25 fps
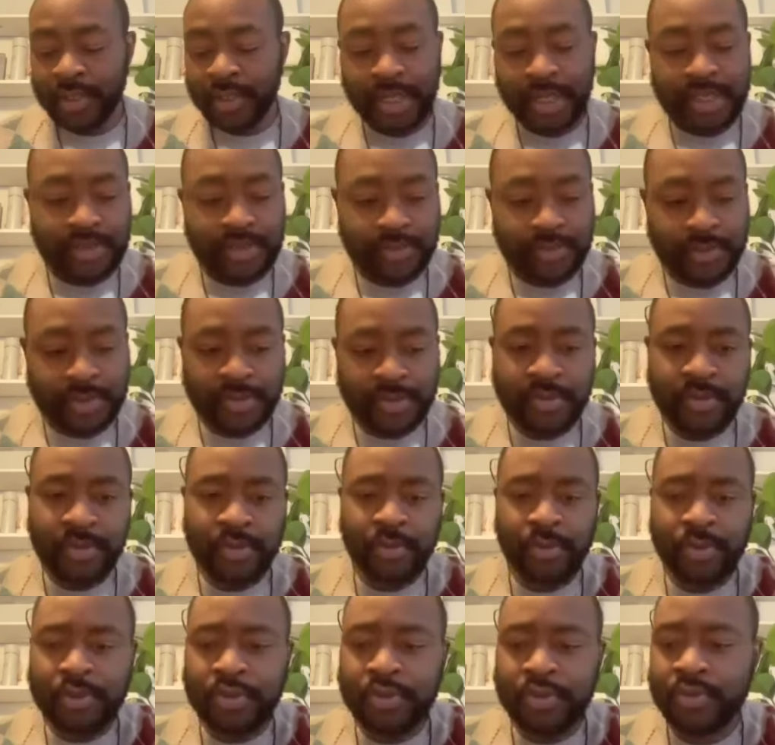last question,
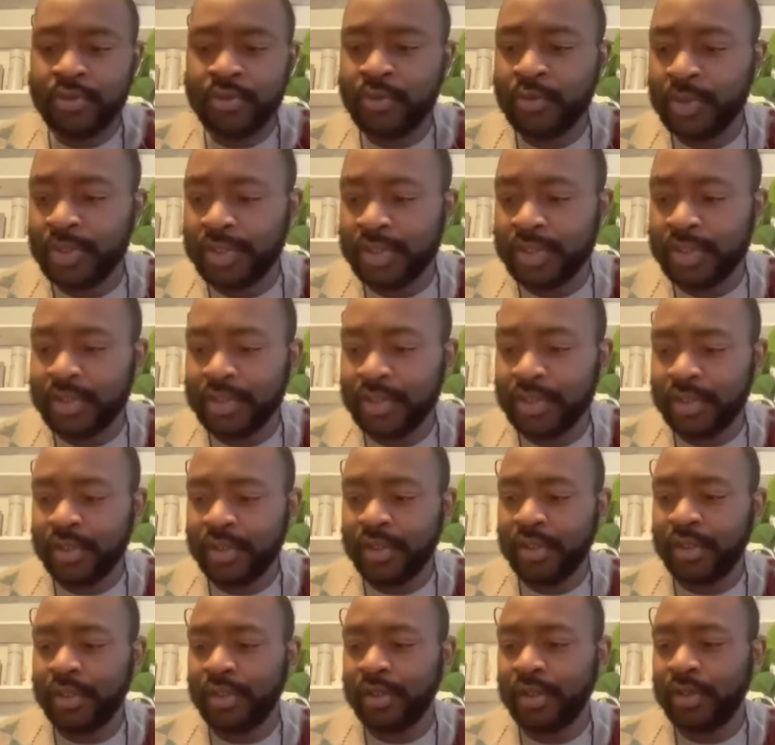what do you want?
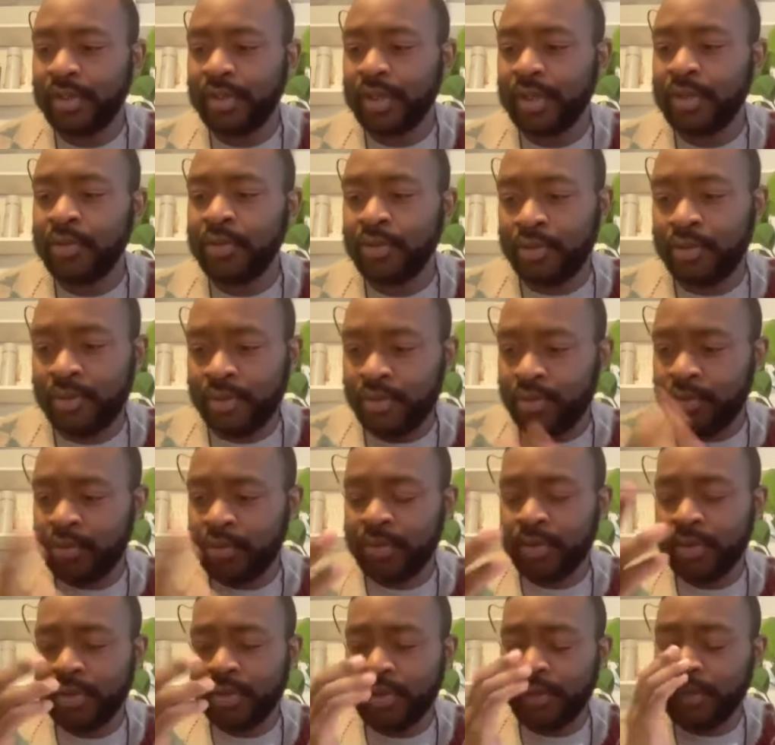I know
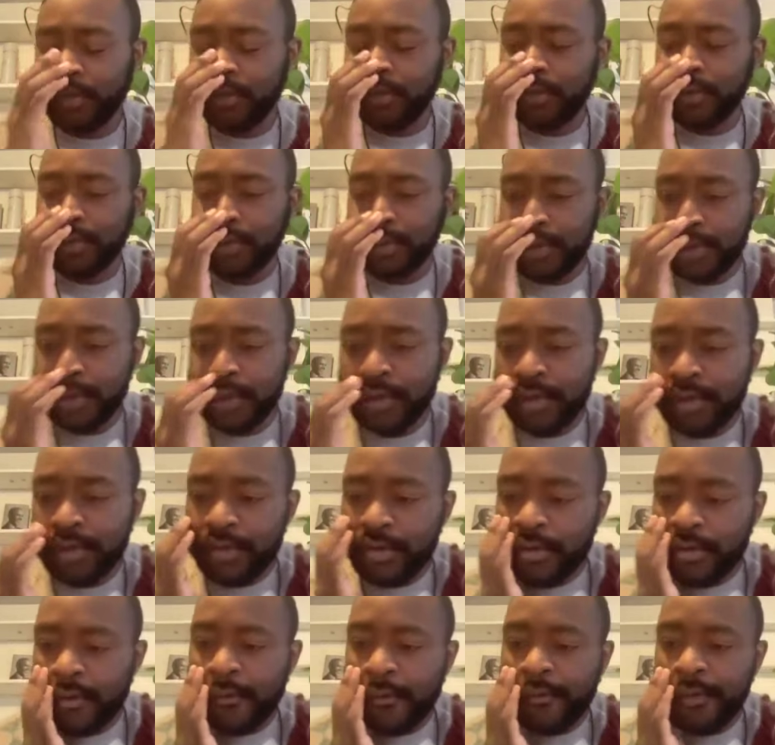you and your
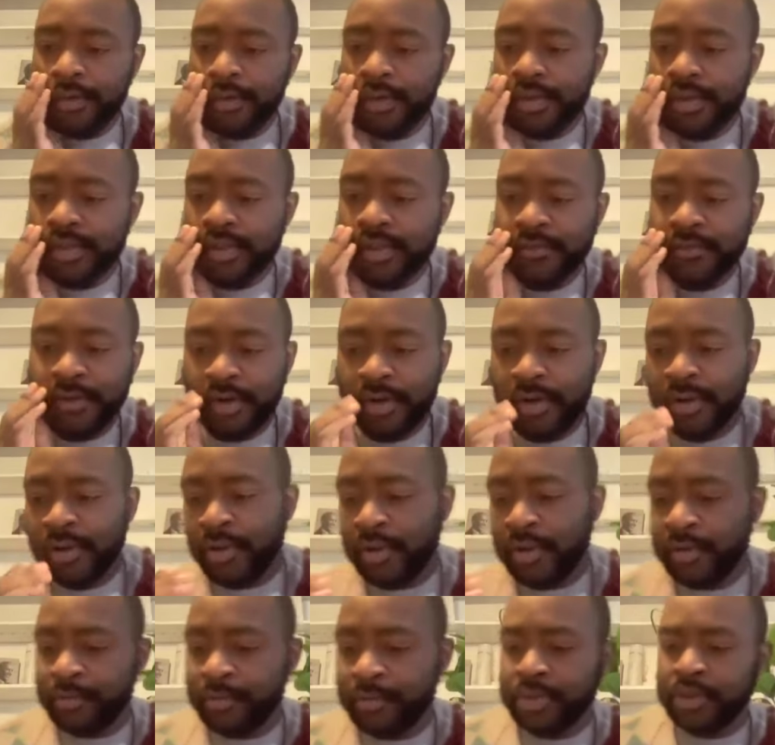co-founders are very
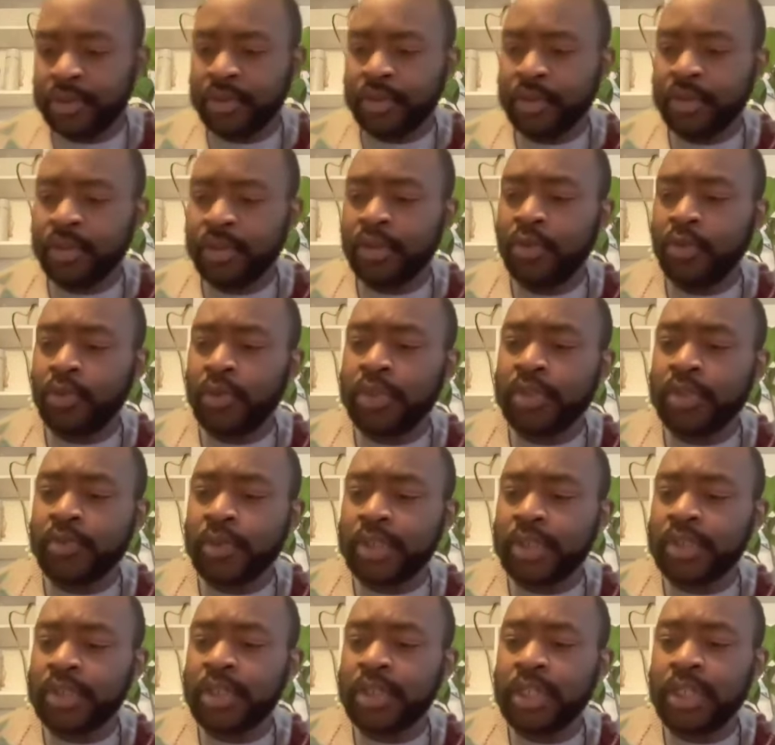young, but
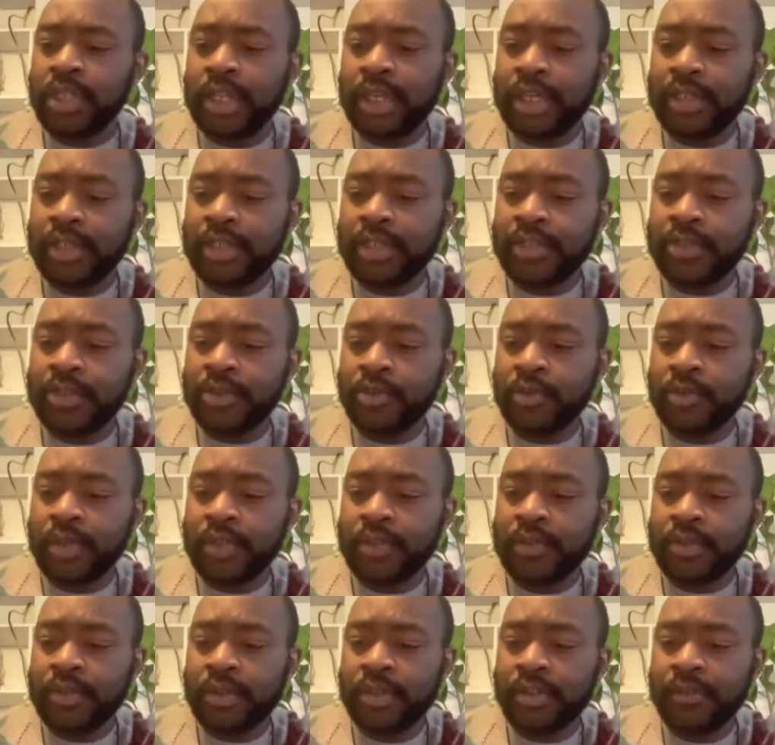what's the legacy you
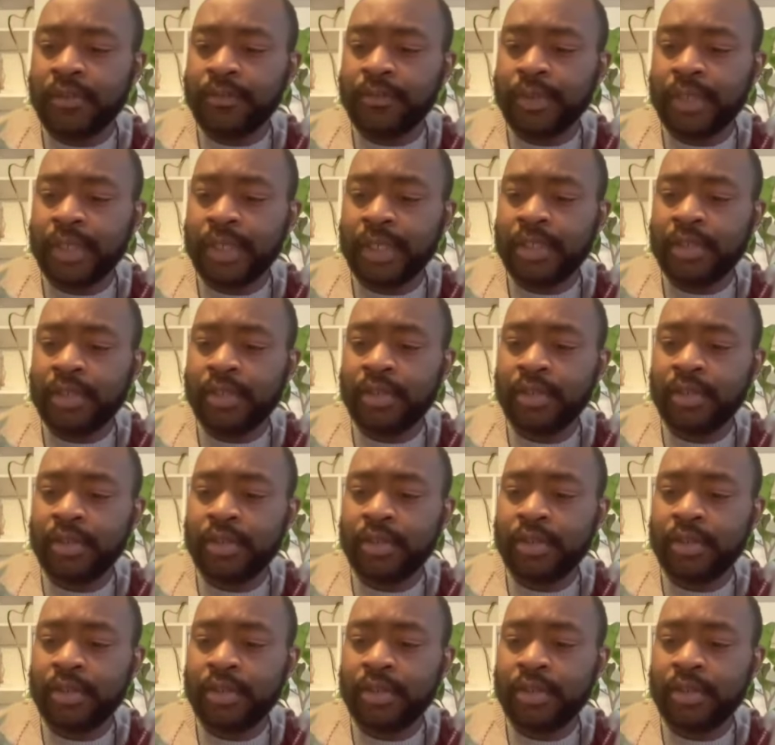want to leave behind?